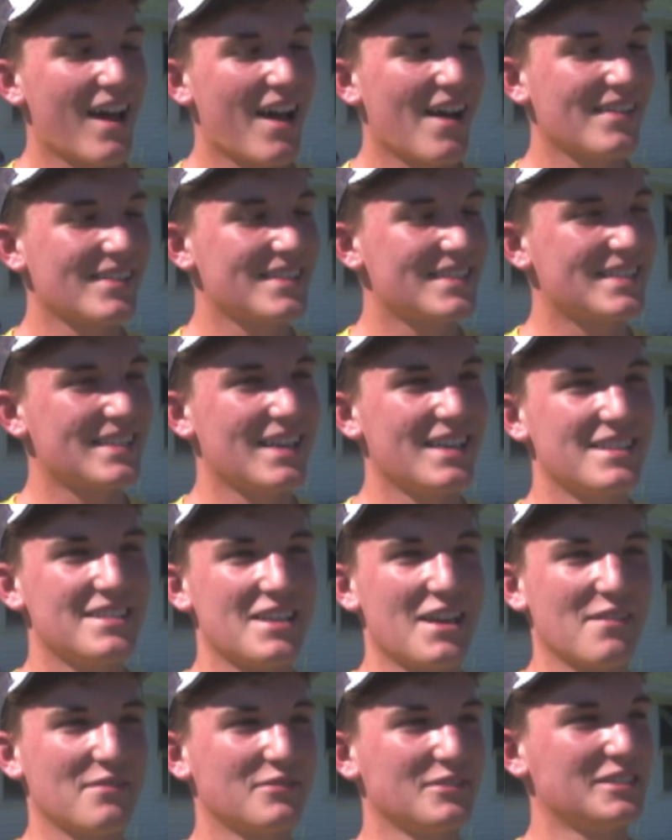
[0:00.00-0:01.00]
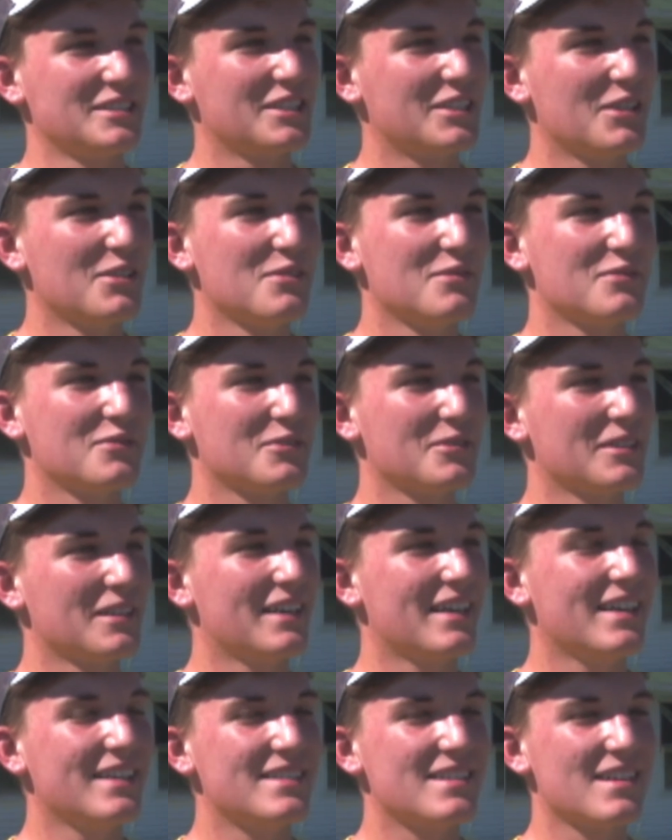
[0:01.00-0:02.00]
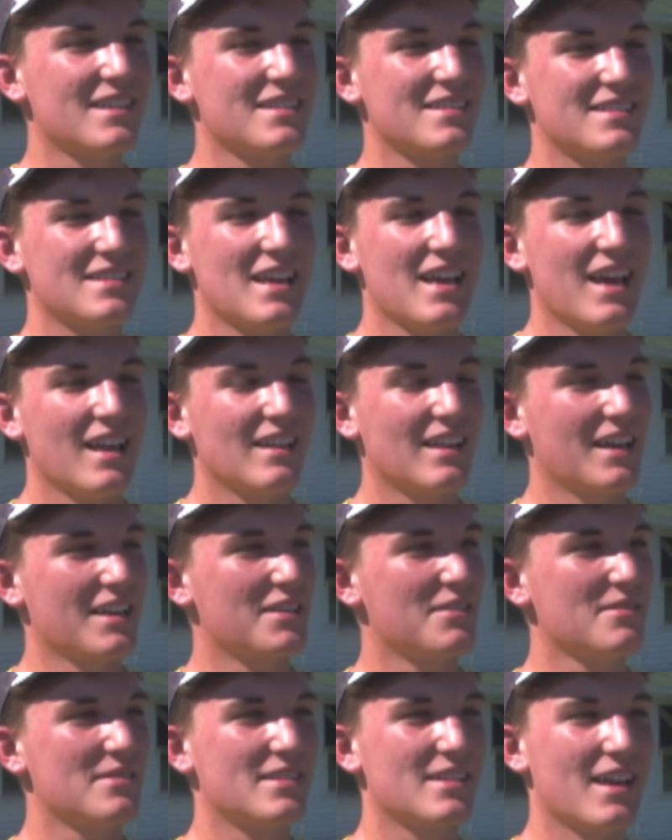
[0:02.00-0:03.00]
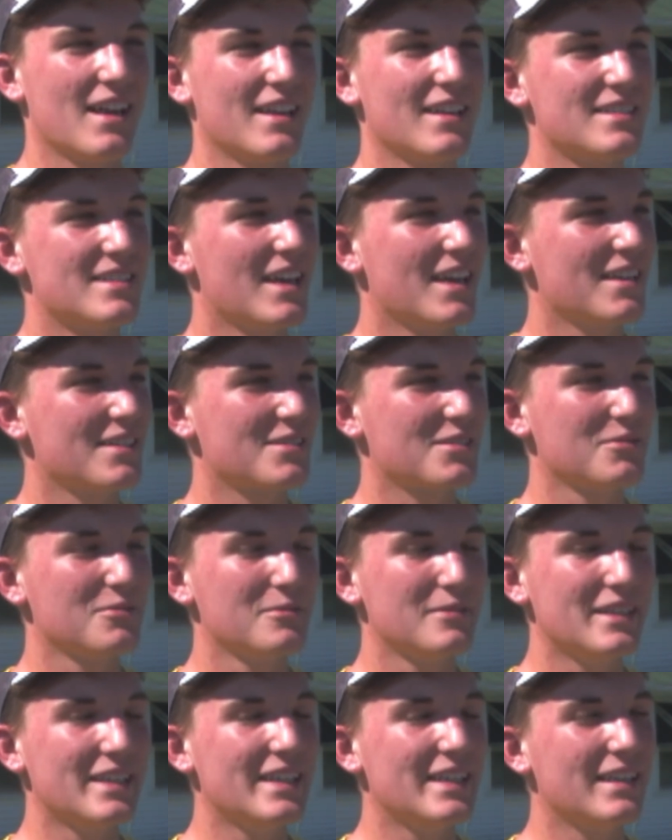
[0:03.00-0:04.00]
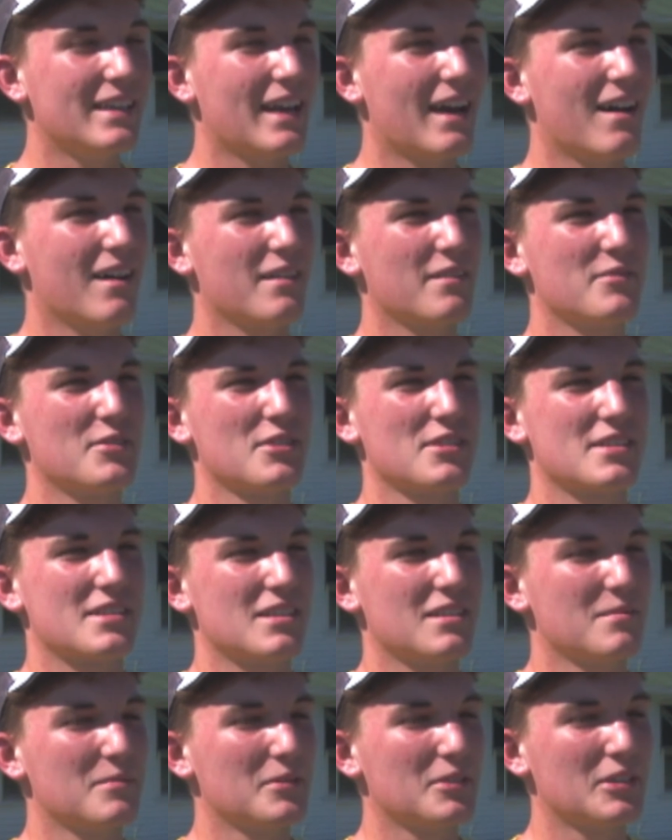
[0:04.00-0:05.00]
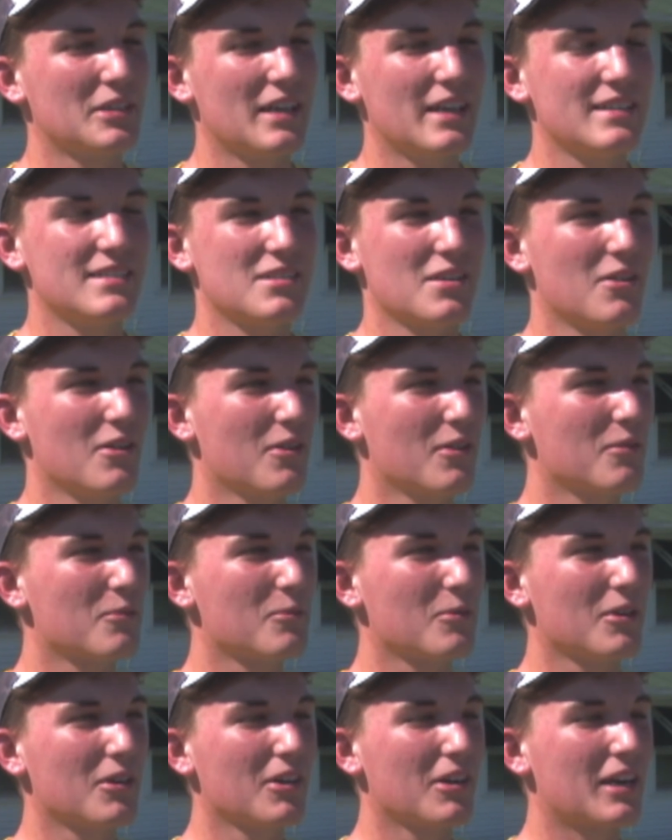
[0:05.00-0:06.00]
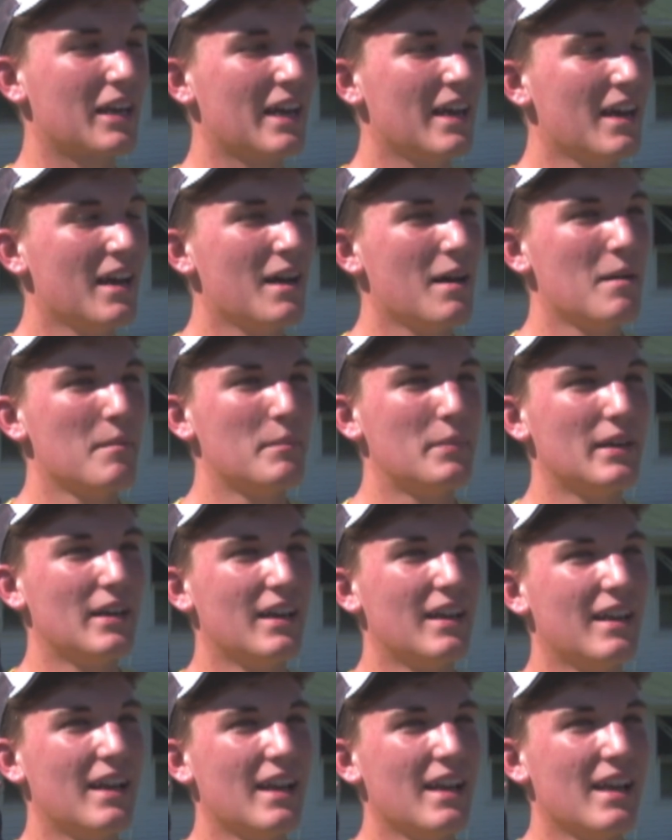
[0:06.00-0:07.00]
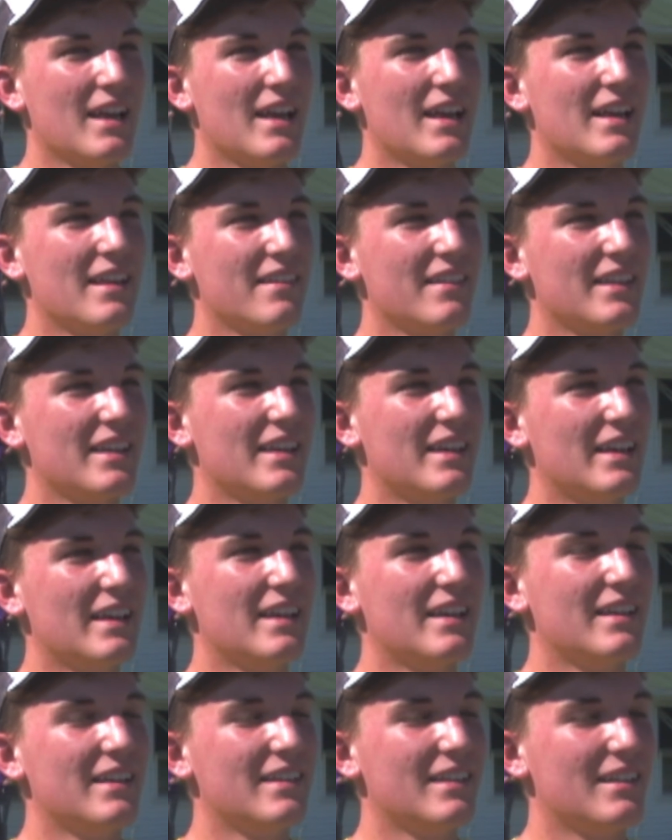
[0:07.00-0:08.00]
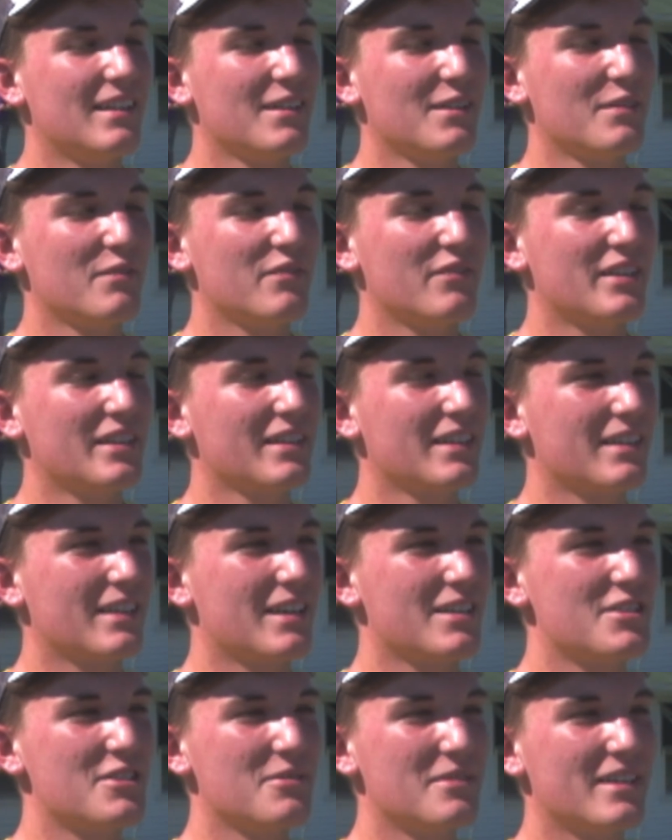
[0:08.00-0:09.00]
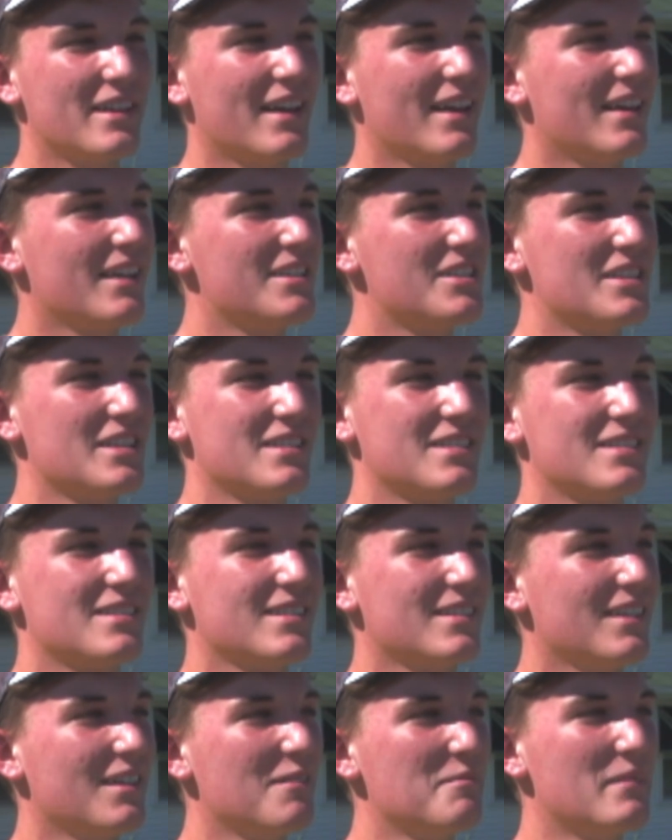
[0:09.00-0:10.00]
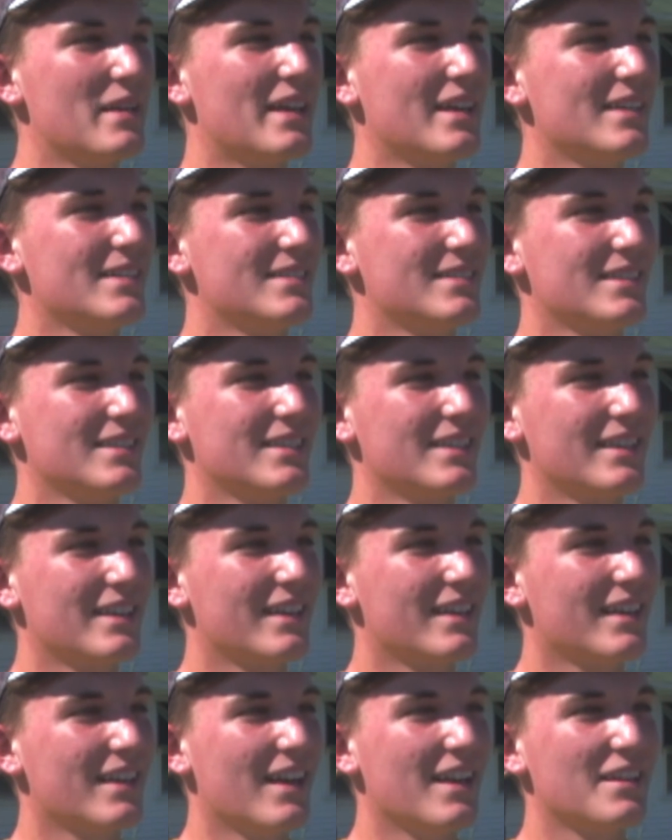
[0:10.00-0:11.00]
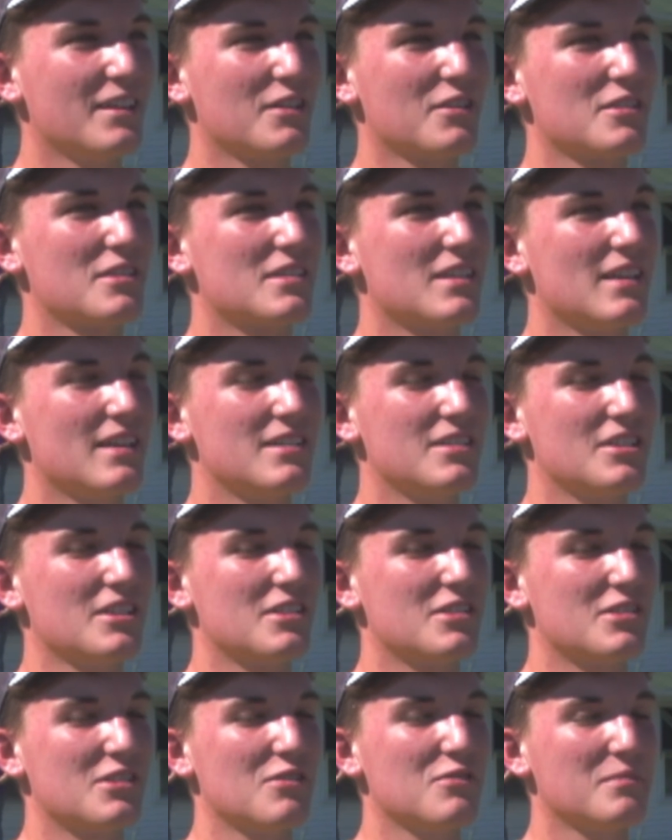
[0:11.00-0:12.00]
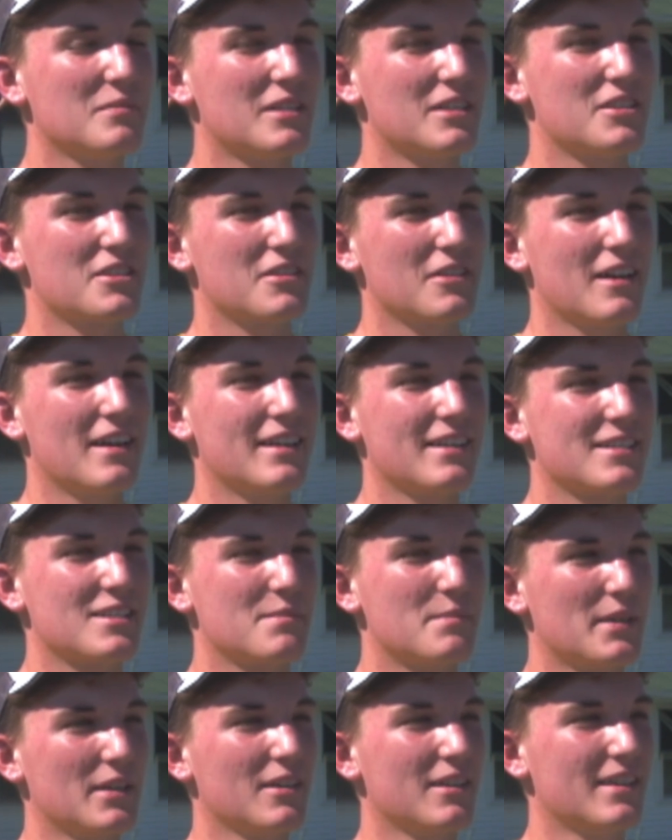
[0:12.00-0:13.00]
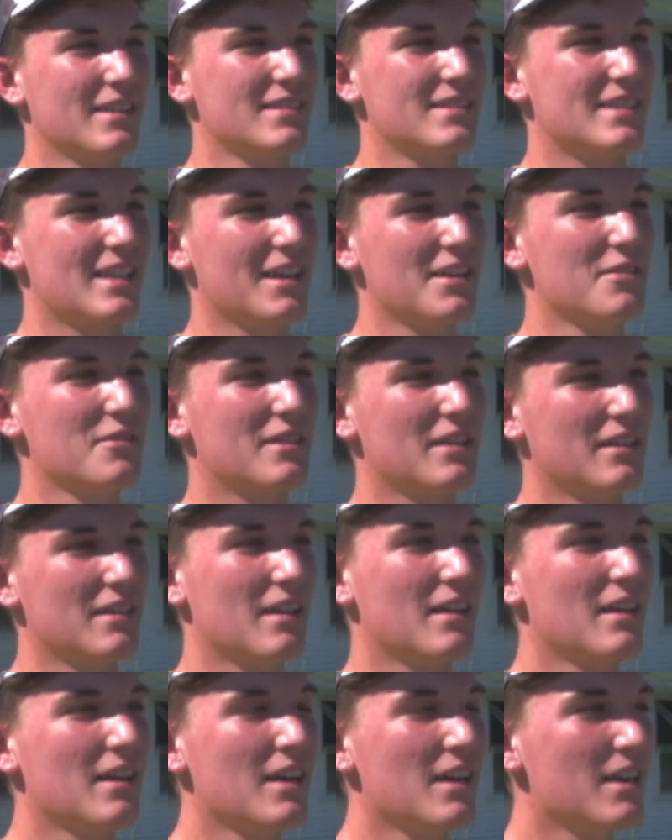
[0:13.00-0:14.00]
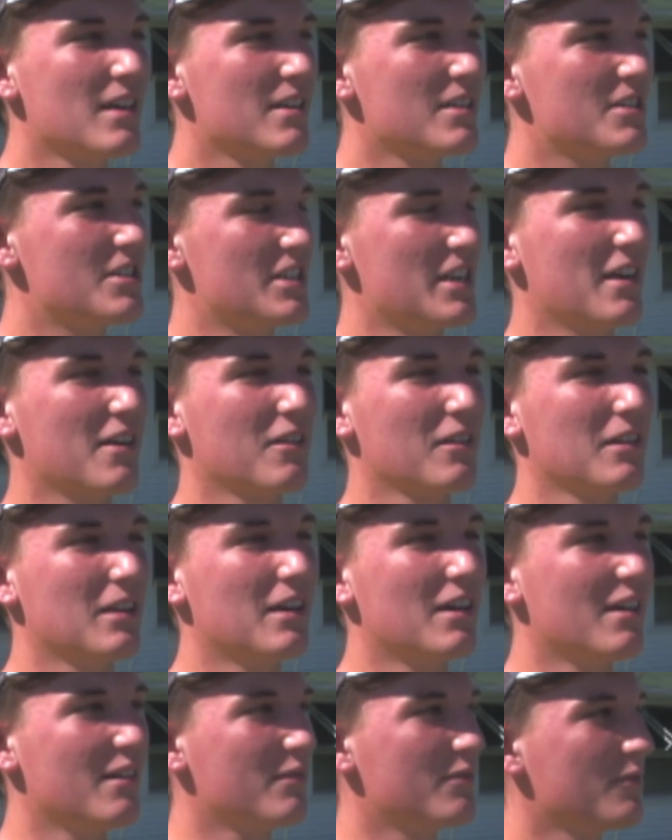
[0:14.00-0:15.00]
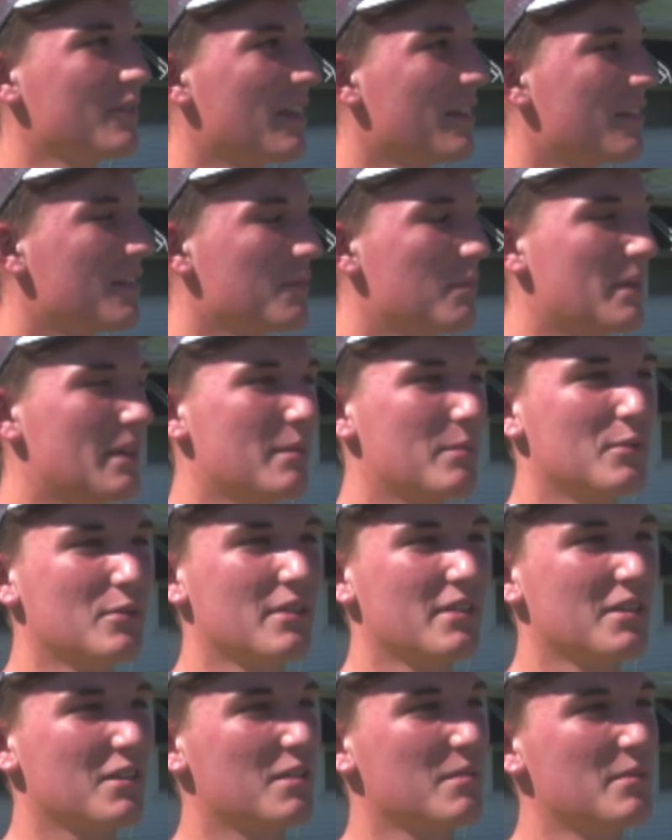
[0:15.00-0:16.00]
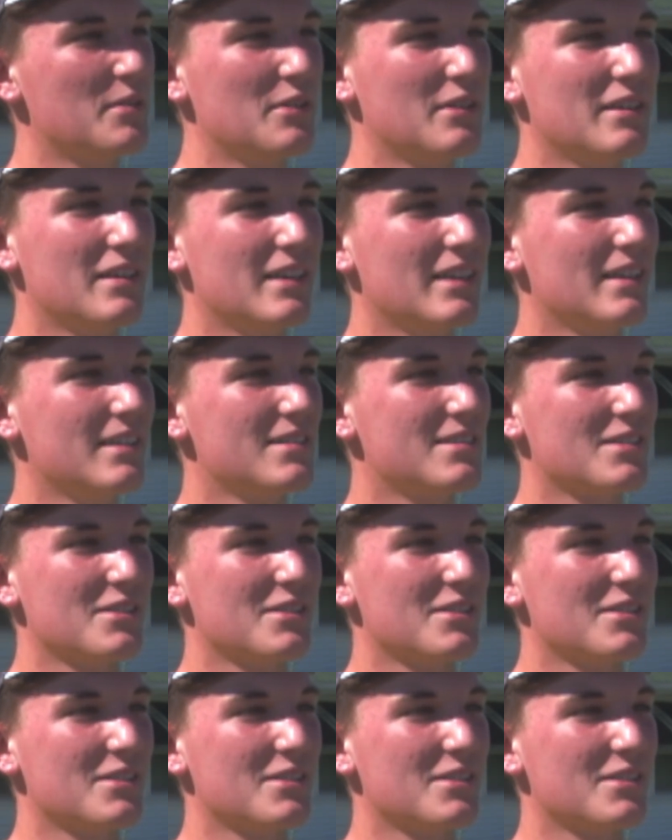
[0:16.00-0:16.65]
I would say definitely go for it. It does, like you said, it takes a week out of your summer. It's hard work, but in the end, the feeling that you get, it's just amazing. And it's just so much great experience that you can share love with the people in the community.